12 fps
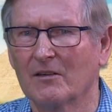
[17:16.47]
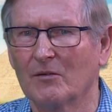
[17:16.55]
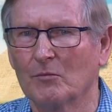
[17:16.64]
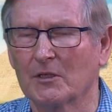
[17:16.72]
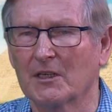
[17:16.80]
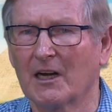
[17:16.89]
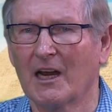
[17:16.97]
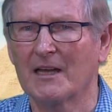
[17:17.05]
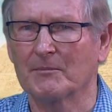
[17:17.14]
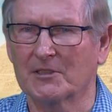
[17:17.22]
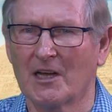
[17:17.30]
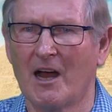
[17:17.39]
would
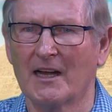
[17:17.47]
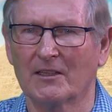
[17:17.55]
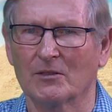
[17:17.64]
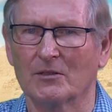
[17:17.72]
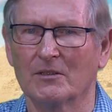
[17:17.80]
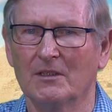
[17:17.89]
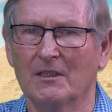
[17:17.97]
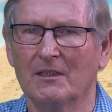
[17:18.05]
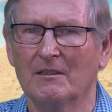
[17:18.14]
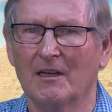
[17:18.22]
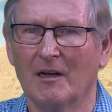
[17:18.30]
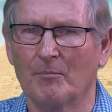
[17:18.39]
claim title
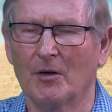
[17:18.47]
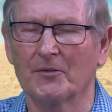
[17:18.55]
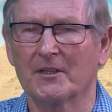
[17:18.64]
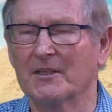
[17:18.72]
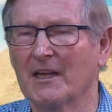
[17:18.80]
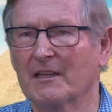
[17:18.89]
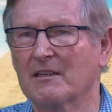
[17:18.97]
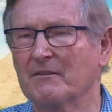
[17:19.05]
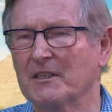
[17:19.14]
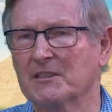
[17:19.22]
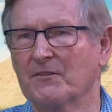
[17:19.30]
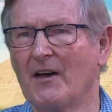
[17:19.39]
upon the death of
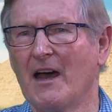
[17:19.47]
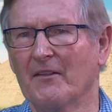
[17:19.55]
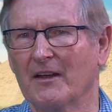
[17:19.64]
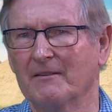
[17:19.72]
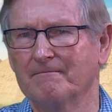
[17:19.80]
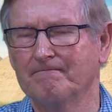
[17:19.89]
his father.